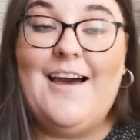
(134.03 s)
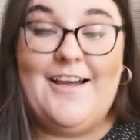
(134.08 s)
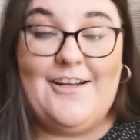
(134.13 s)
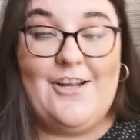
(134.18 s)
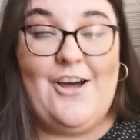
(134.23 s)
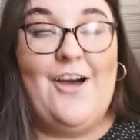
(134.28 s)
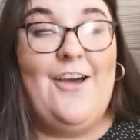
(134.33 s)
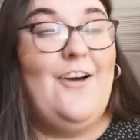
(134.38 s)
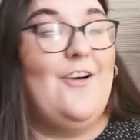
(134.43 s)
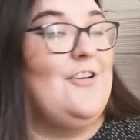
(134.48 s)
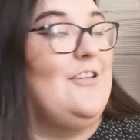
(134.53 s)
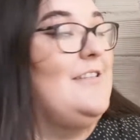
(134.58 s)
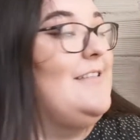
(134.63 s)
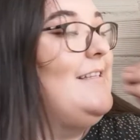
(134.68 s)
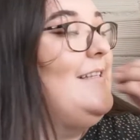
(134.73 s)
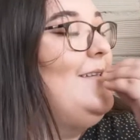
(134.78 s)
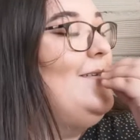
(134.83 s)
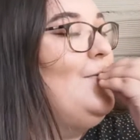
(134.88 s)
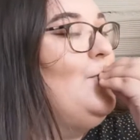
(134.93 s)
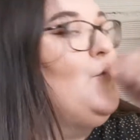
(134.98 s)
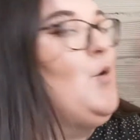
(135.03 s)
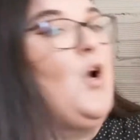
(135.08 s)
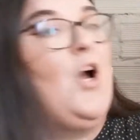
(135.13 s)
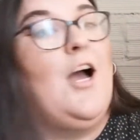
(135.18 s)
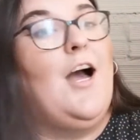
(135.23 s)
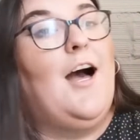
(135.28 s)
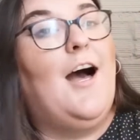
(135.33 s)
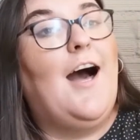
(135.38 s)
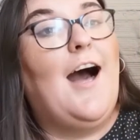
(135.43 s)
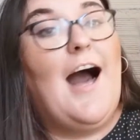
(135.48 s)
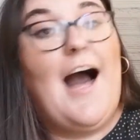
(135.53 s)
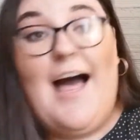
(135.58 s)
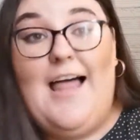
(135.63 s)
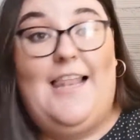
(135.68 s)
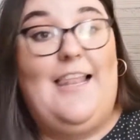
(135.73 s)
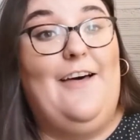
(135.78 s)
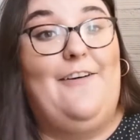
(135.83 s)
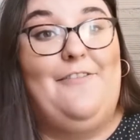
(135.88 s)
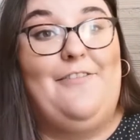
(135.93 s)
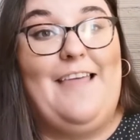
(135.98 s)
And
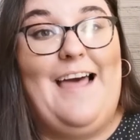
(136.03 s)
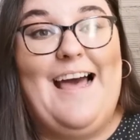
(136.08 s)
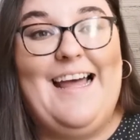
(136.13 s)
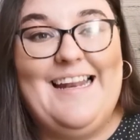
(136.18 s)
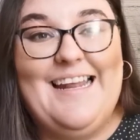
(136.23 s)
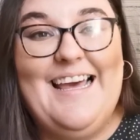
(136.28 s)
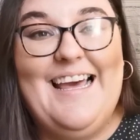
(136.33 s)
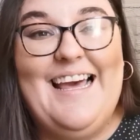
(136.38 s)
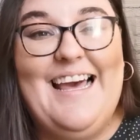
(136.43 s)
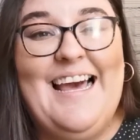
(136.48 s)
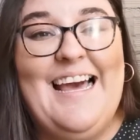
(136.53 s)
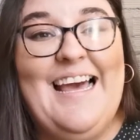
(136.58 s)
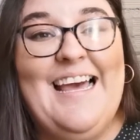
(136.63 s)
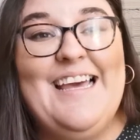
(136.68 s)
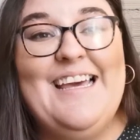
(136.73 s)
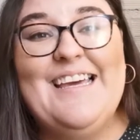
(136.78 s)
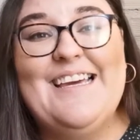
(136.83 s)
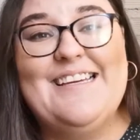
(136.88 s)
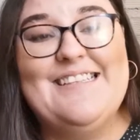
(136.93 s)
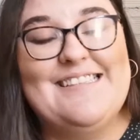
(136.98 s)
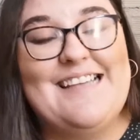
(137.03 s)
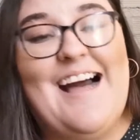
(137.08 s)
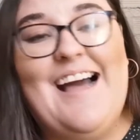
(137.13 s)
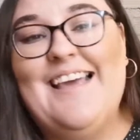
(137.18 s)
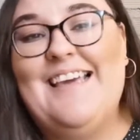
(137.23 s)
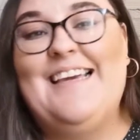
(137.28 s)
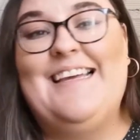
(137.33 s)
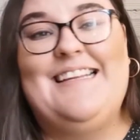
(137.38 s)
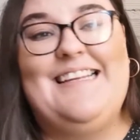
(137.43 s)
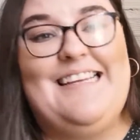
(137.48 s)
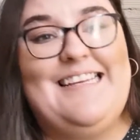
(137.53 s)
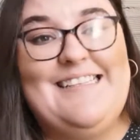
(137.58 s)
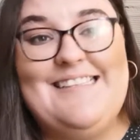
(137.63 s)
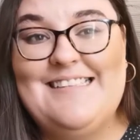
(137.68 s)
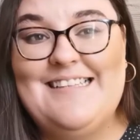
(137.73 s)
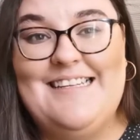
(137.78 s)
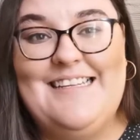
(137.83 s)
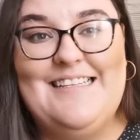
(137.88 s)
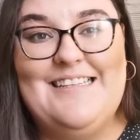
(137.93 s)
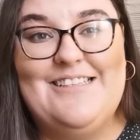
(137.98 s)
I love that because I get
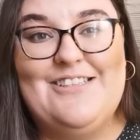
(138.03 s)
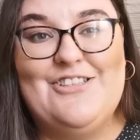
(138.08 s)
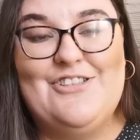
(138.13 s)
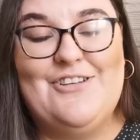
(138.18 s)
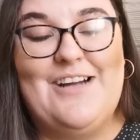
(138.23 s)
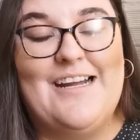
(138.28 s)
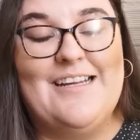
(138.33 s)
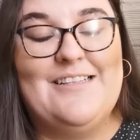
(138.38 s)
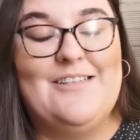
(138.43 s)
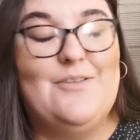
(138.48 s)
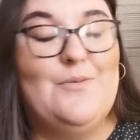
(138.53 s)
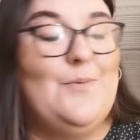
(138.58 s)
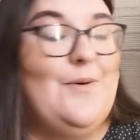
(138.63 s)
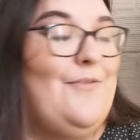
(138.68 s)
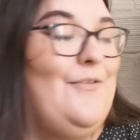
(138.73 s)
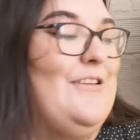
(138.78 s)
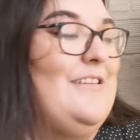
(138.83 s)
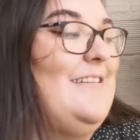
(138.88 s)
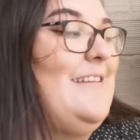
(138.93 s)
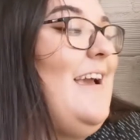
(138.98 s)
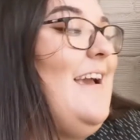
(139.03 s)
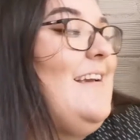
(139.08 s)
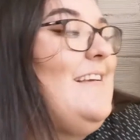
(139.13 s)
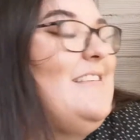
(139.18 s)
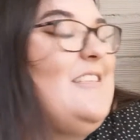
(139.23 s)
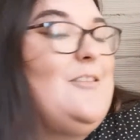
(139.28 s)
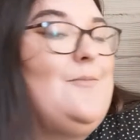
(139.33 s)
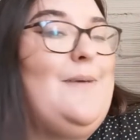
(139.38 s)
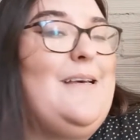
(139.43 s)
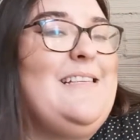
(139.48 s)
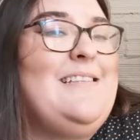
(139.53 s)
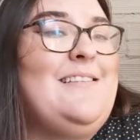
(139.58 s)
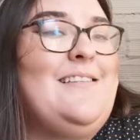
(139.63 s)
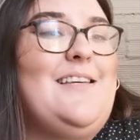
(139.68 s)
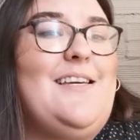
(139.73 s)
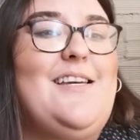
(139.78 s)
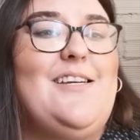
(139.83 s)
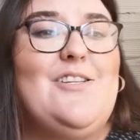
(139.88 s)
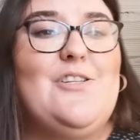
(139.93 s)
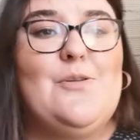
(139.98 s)
easily distracted with a text
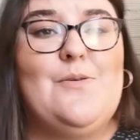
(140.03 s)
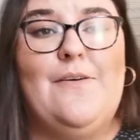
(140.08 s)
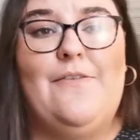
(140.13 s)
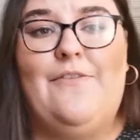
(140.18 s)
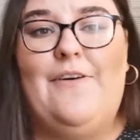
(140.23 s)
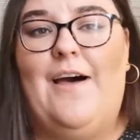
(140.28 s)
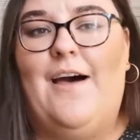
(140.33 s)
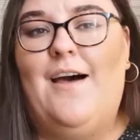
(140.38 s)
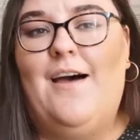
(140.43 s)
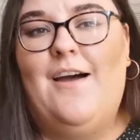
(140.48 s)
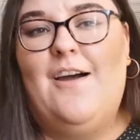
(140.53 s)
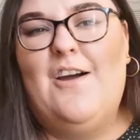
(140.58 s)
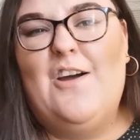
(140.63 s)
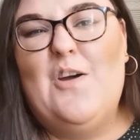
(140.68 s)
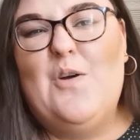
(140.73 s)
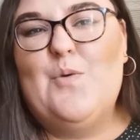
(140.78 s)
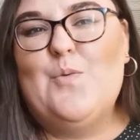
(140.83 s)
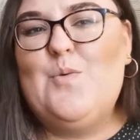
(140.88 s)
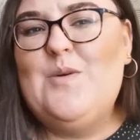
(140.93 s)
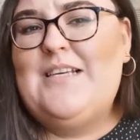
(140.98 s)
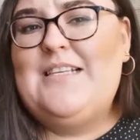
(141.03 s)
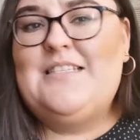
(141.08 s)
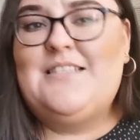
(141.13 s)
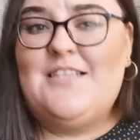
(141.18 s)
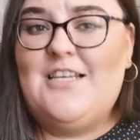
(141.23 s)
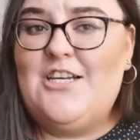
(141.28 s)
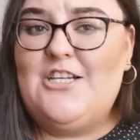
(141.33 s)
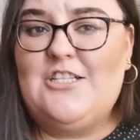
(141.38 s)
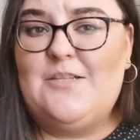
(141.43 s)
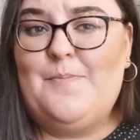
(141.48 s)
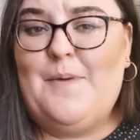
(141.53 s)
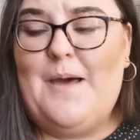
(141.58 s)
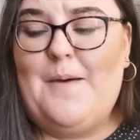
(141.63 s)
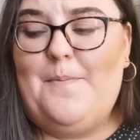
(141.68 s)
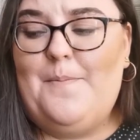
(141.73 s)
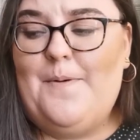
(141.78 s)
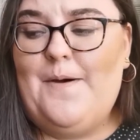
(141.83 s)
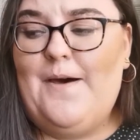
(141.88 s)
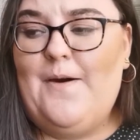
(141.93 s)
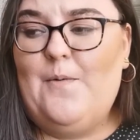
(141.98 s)
message, with a research
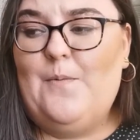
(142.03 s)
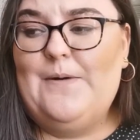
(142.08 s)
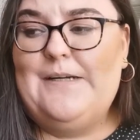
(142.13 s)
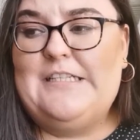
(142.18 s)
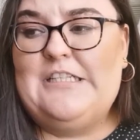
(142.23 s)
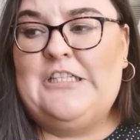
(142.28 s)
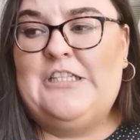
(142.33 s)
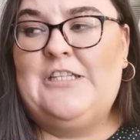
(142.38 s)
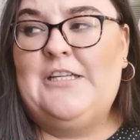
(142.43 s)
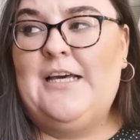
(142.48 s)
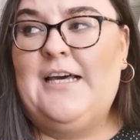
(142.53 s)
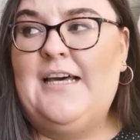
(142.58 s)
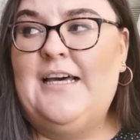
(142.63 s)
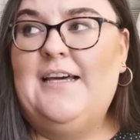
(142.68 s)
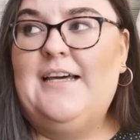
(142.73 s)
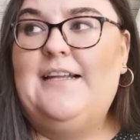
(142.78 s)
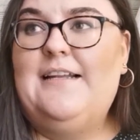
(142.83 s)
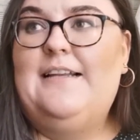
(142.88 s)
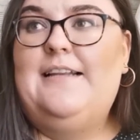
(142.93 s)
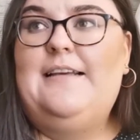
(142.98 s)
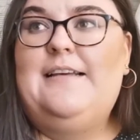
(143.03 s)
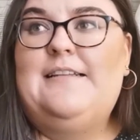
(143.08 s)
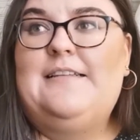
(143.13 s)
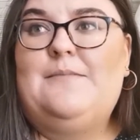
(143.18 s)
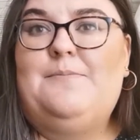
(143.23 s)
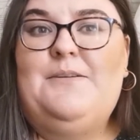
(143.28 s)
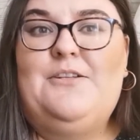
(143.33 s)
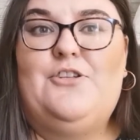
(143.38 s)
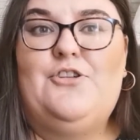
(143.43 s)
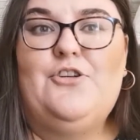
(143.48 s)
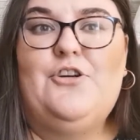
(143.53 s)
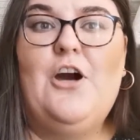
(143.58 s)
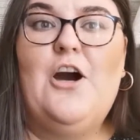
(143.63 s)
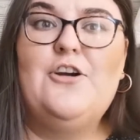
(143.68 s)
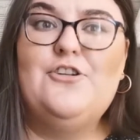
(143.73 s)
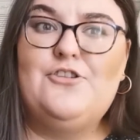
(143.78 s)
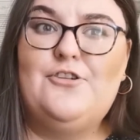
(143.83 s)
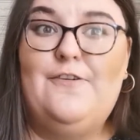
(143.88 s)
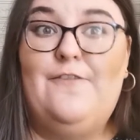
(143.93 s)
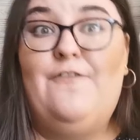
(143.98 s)
paper, which leads me to
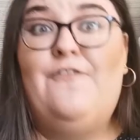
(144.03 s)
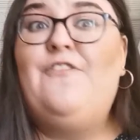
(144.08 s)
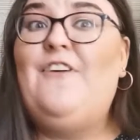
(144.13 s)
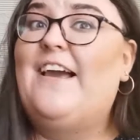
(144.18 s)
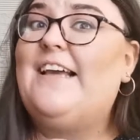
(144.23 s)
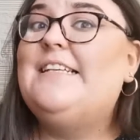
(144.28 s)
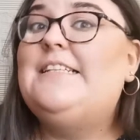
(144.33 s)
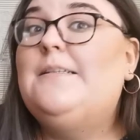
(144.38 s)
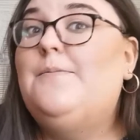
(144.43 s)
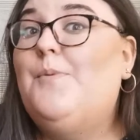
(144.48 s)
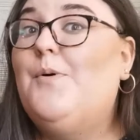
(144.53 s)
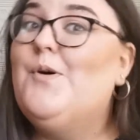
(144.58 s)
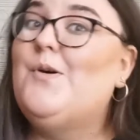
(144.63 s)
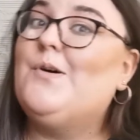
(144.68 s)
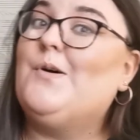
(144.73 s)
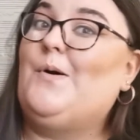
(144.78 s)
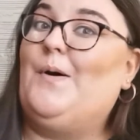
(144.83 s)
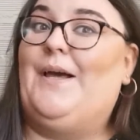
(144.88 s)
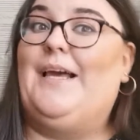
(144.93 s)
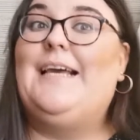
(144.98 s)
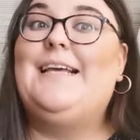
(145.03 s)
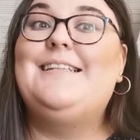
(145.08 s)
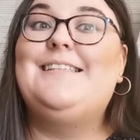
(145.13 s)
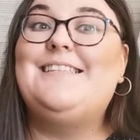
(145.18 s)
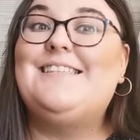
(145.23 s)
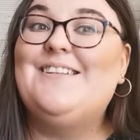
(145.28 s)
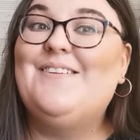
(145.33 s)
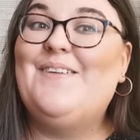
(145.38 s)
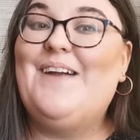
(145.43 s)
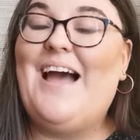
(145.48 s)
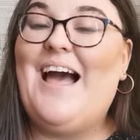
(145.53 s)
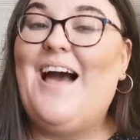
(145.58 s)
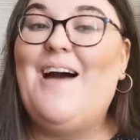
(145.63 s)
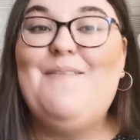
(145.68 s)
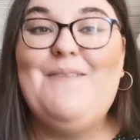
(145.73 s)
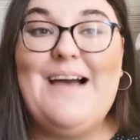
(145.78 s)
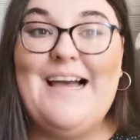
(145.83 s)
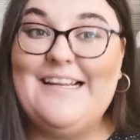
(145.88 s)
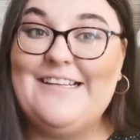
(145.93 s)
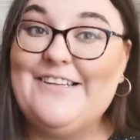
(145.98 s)
go to Facebook or
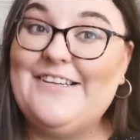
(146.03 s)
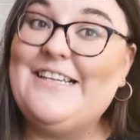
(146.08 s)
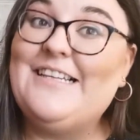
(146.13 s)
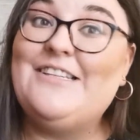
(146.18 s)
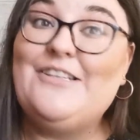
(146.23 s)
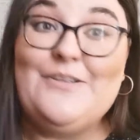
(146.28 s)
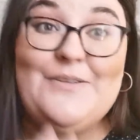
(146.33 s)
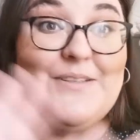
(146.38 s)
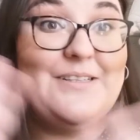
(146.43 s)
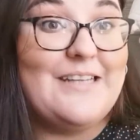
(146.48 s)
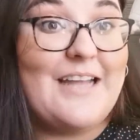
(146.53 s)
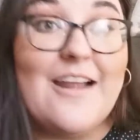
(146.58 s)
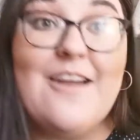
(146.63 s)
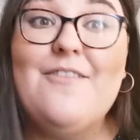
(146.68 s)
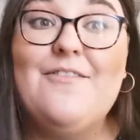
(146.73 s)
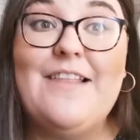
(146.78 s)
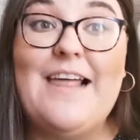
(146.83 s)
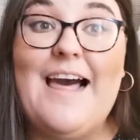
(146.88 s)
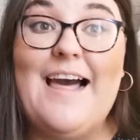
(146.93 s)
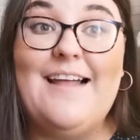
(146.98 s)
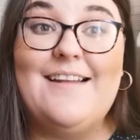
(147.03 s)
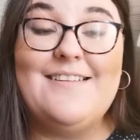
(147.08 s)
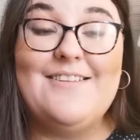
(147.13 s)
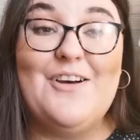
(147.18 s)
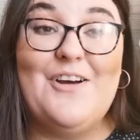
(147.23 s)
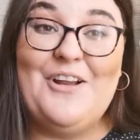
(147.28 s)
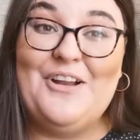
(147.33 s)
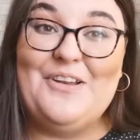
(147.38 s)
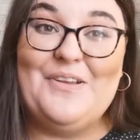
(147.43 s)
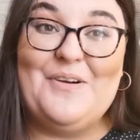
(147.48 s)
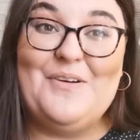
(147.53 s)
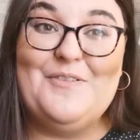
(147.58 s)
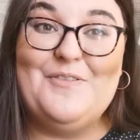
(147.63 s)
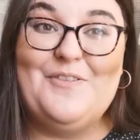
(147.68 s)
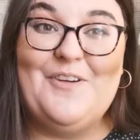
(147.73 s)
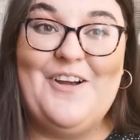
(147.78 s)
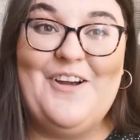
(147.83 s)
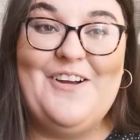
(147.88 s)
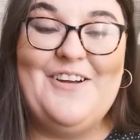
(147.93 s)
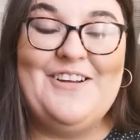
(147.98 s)
Instagram, and you can do none of that on your
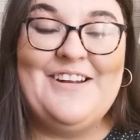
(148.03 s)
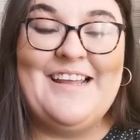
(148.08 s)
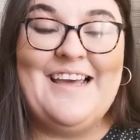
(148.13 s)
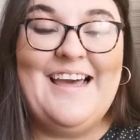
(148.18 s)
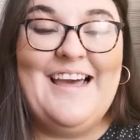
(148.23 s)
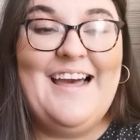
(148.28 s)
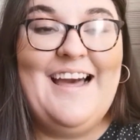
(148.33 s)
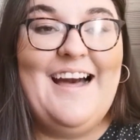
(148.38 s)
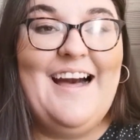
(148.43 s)
phone.